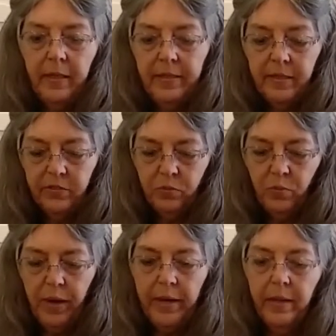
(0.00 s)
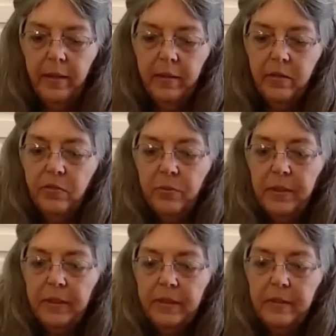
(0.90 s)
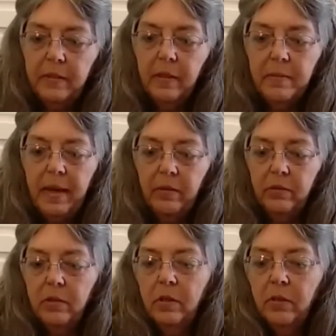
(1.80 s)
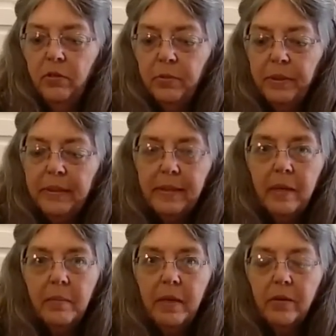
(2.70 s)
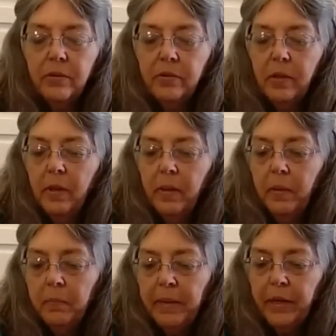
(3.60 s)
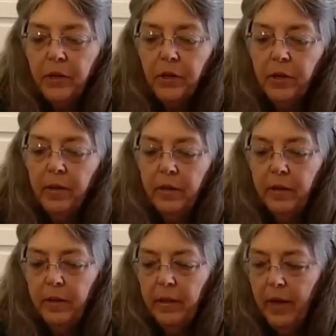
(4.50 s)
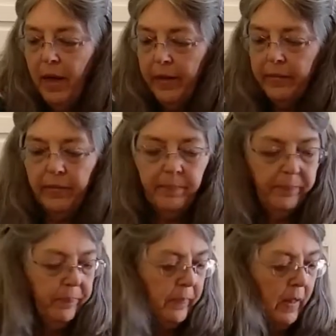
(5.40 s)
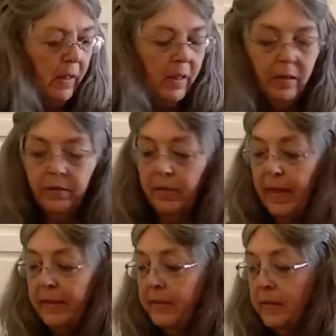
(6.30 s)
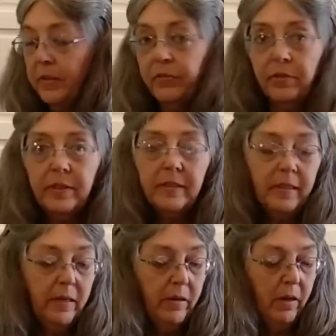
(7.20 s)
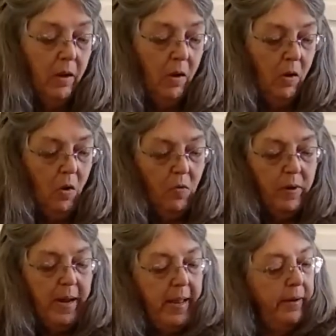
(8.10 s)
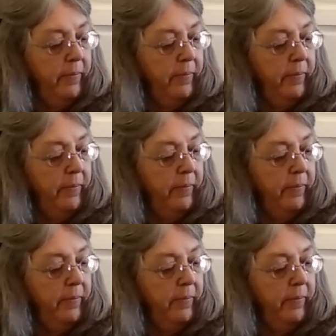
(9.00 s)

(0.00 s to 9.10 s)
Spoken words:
this way. This one is about 3 centimeters bigger in height. So that's the difference in overhead.